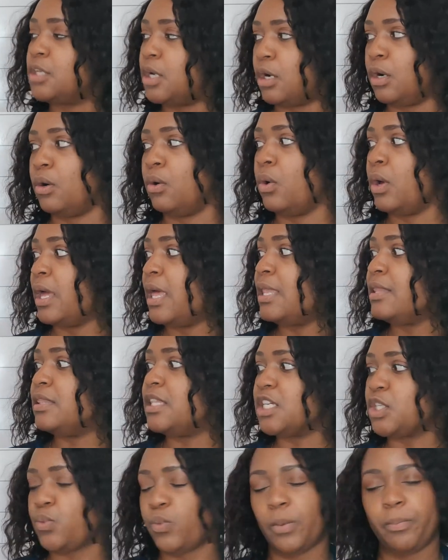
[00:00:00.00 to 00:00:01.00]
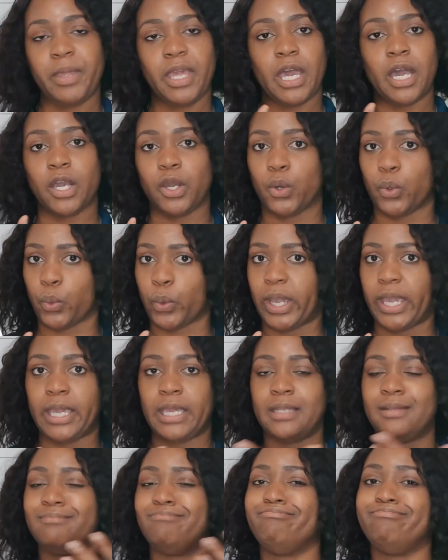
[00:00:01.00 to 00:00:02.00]
So this would be a
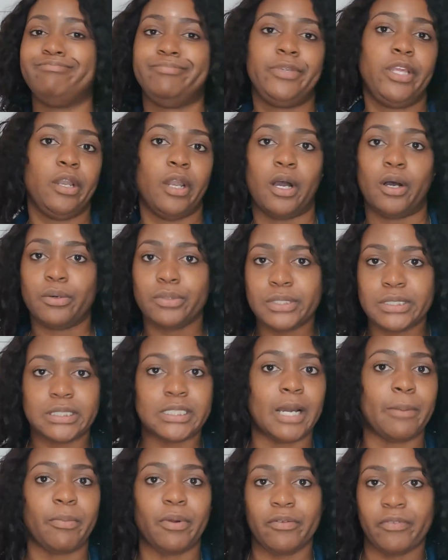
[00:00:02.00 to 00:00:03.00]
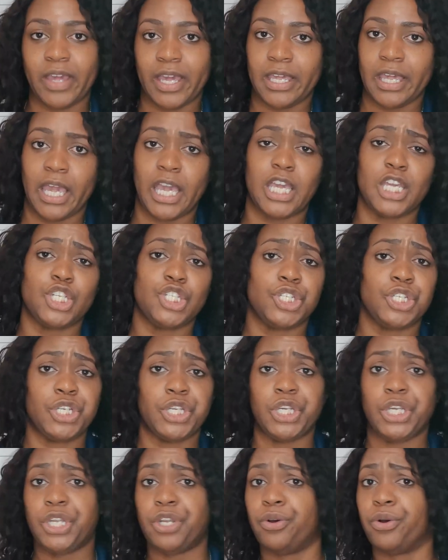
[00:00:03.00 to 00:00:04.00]
great, you know, summer
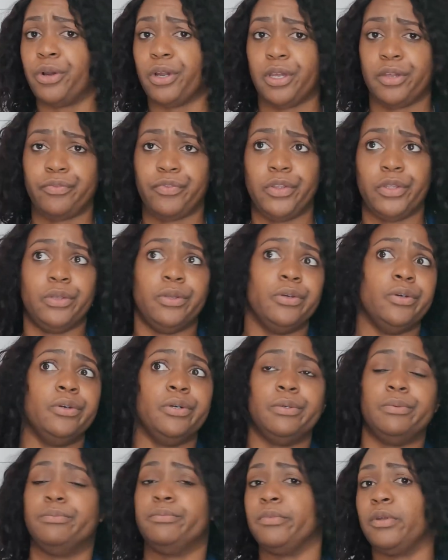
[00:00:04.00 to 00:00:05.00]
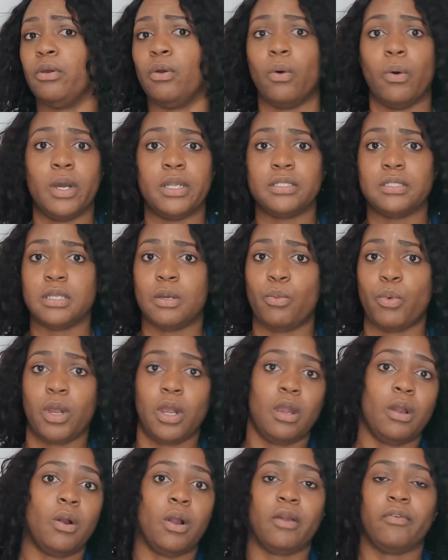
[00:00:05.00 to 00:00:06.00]
vacation, or if you going
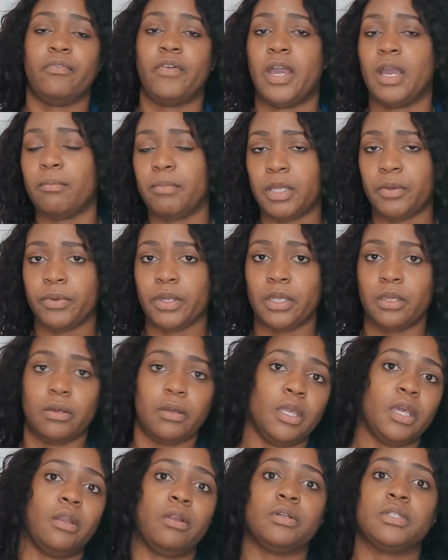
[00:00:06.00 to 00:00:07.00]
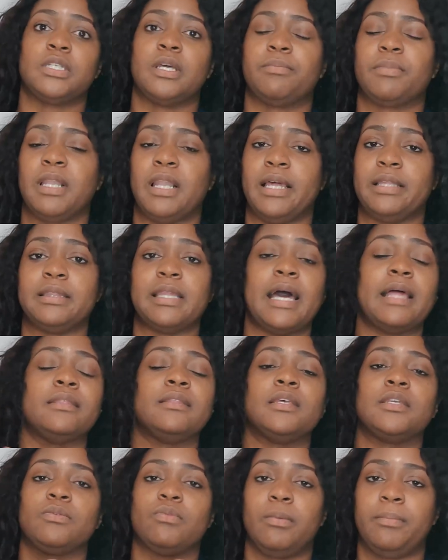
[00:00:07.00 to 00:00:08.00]
somewhere or a family reunion or something like
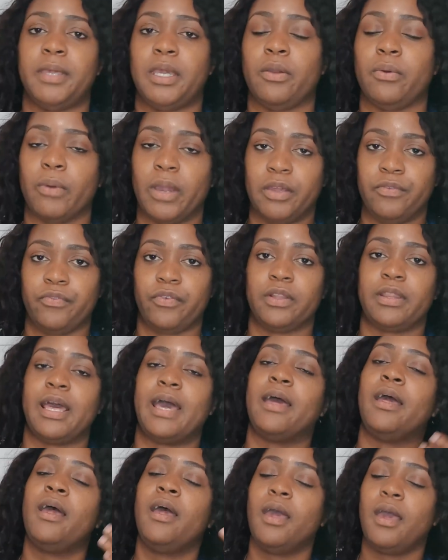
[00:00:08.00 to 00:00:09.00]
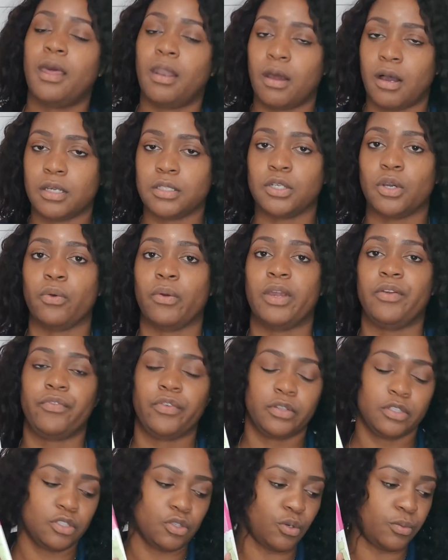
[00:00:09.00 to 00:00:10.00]
that, this would be great for that, and also great
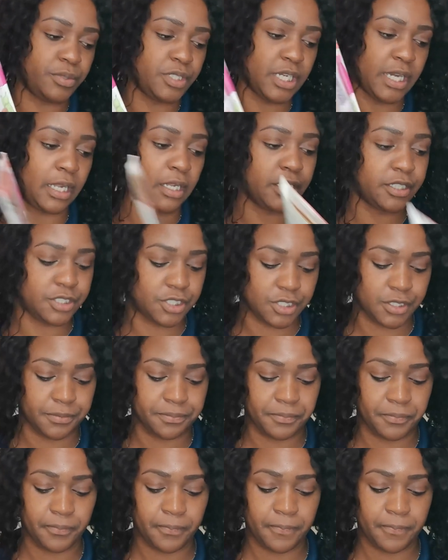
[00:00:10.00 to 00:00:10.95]
for the scoop challenge.